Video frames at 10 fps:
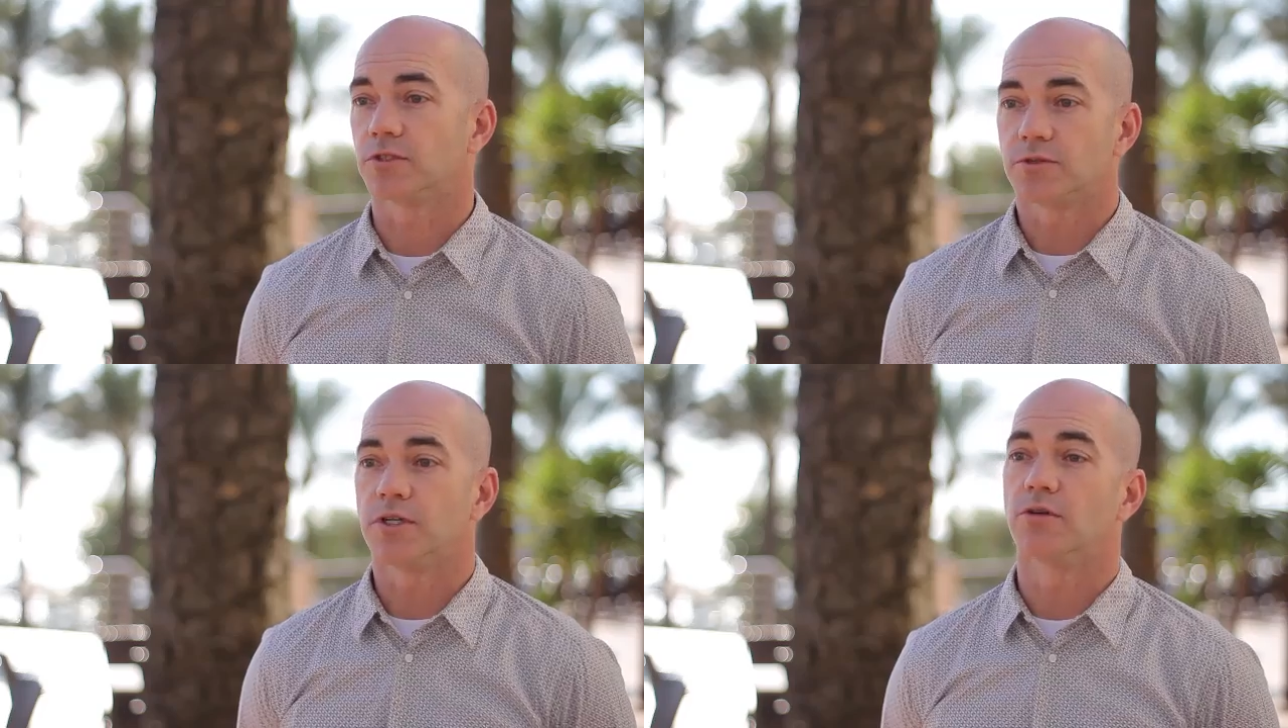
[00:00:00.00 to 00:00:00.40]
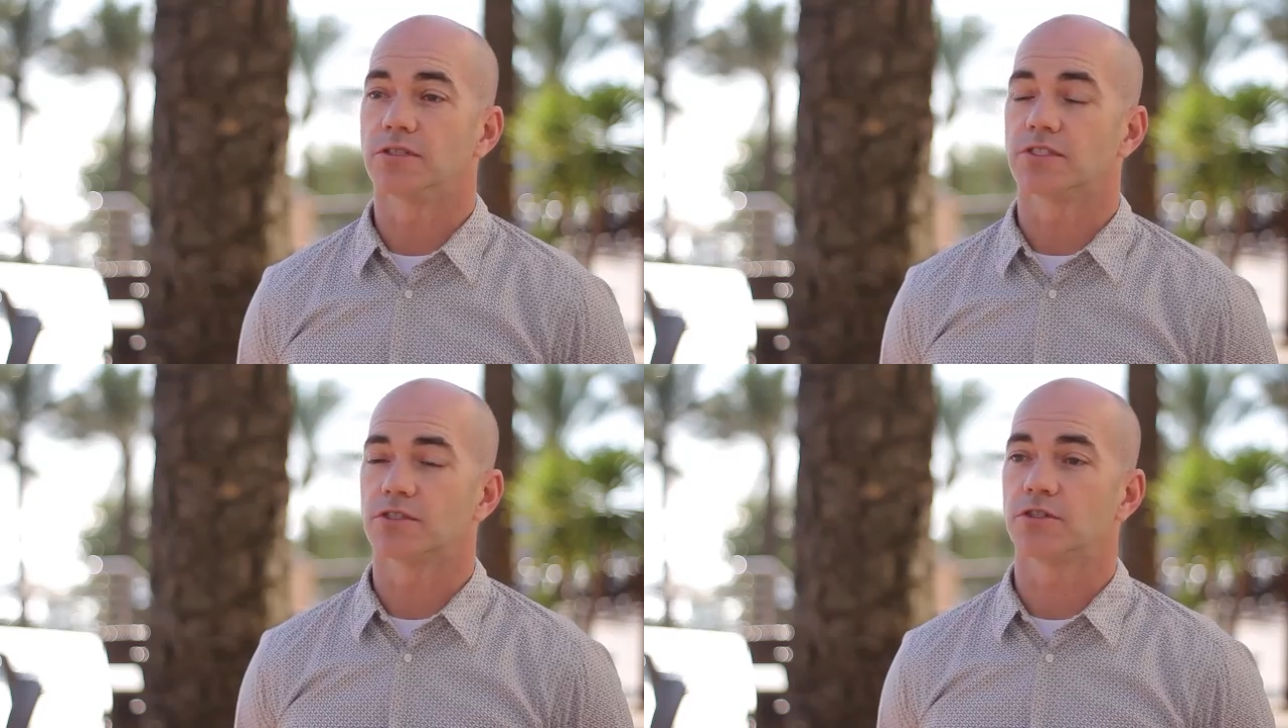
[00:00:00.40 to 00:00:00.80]
which we know
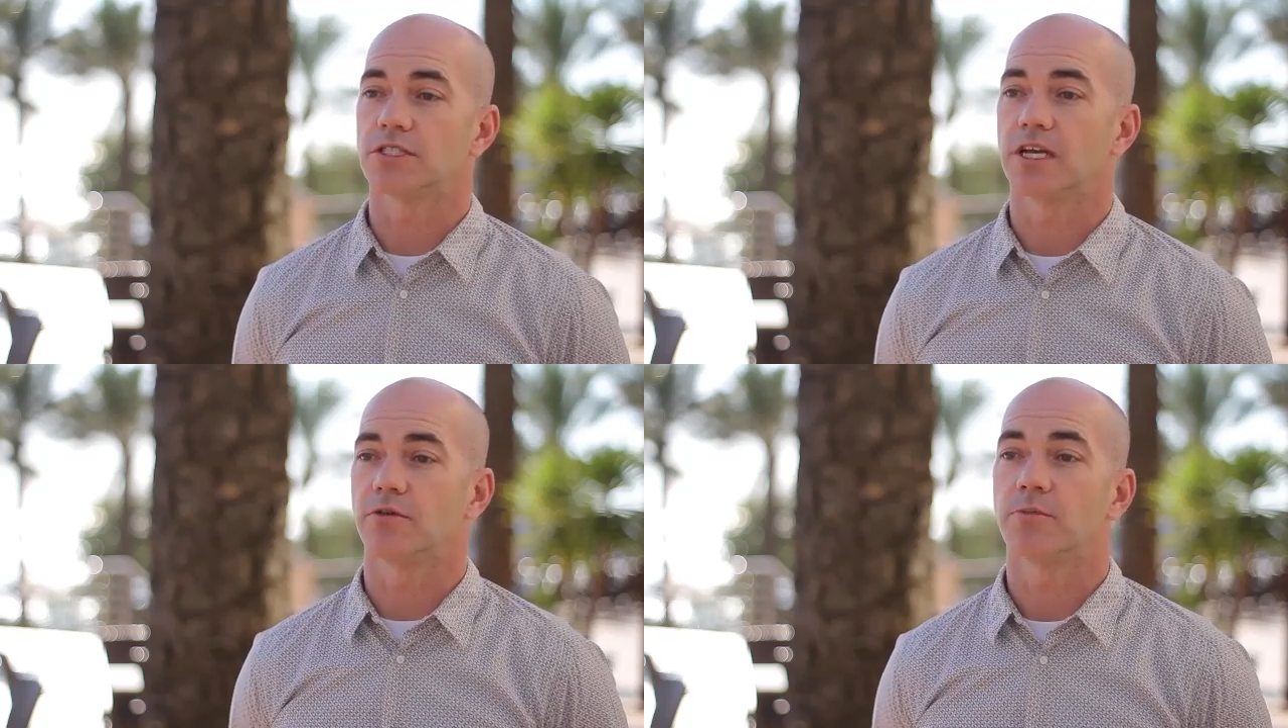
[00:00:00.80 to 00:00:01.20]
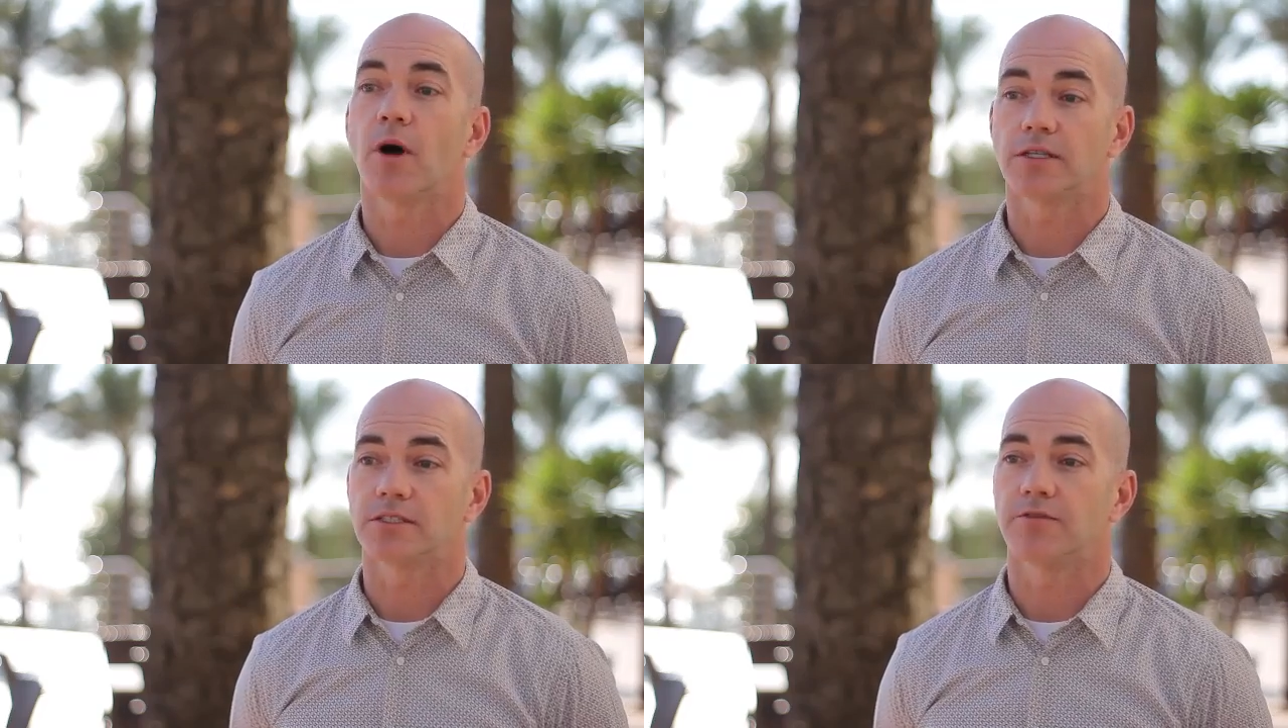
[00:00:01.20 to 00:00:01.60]
is associated with
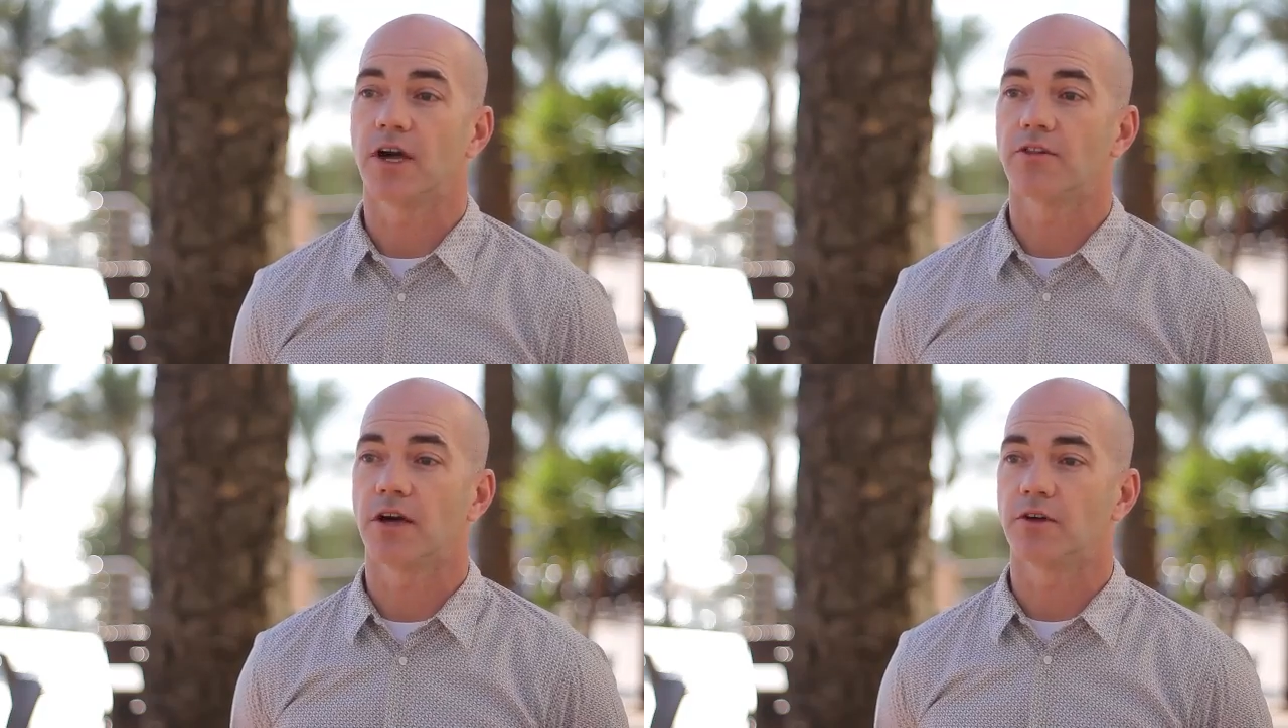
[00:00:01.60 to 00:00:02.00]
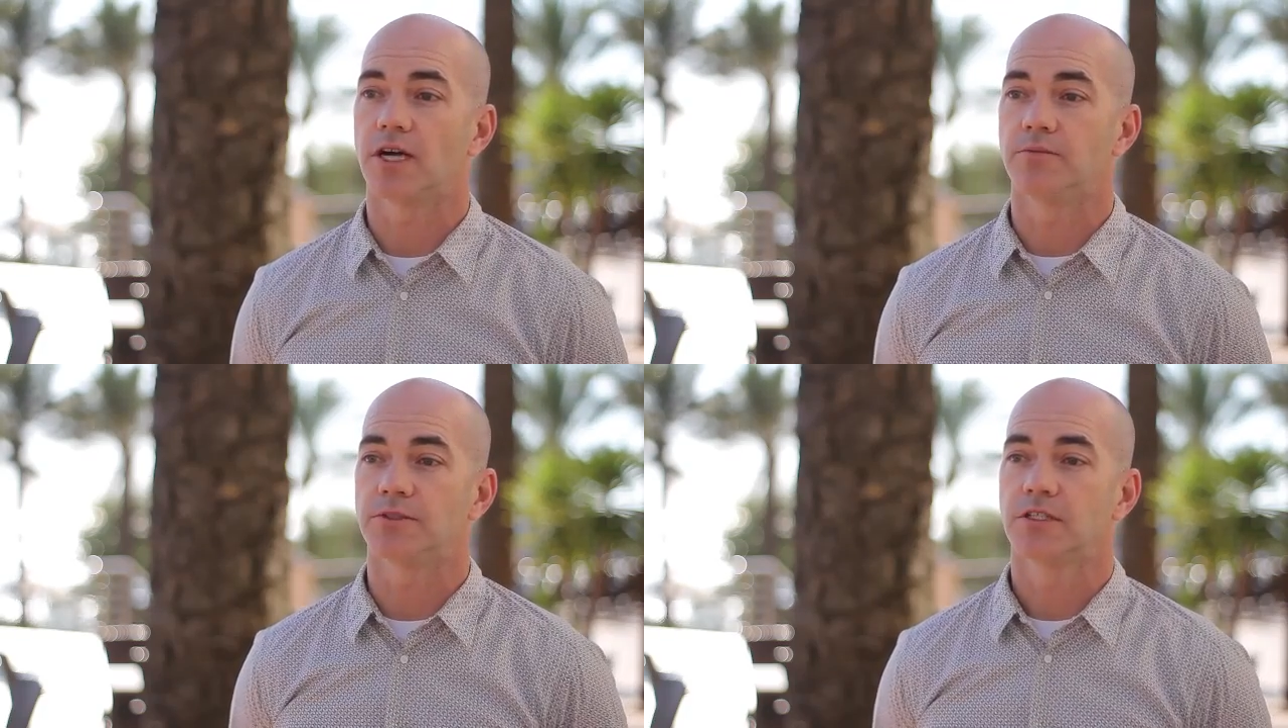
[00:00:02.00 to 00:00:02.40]
positive health
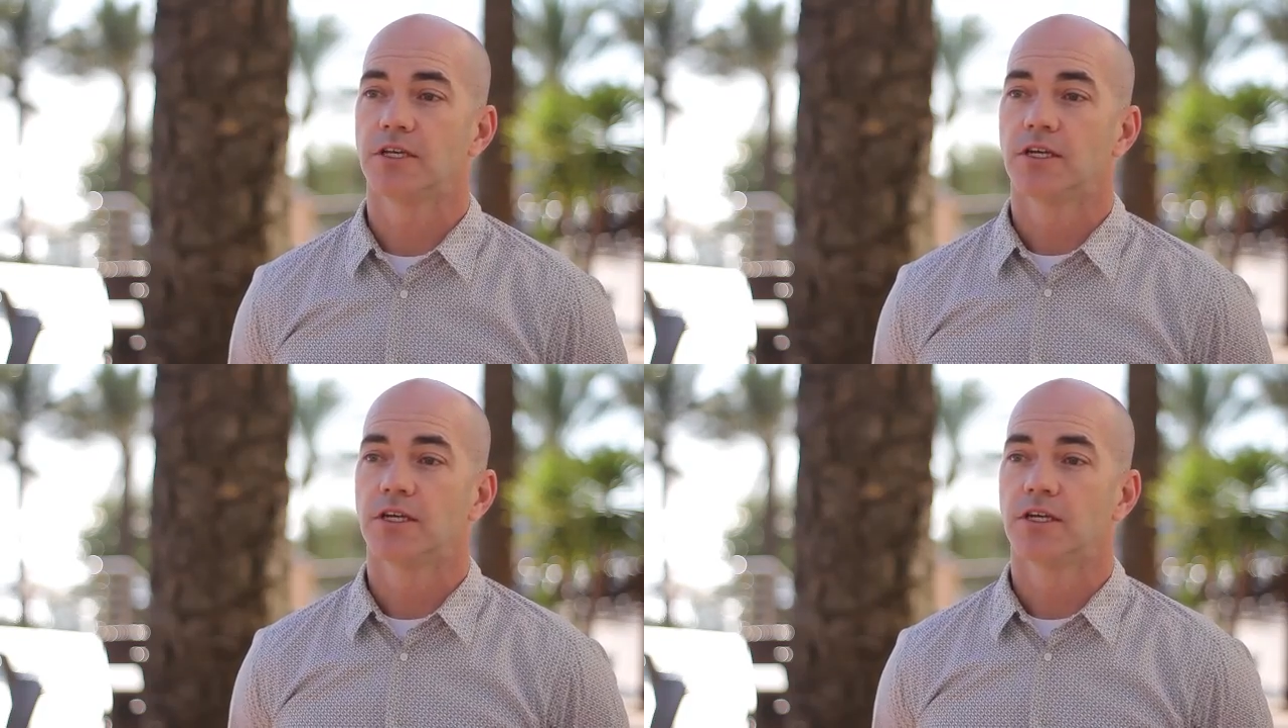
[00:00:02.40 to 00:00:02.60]
outcomes.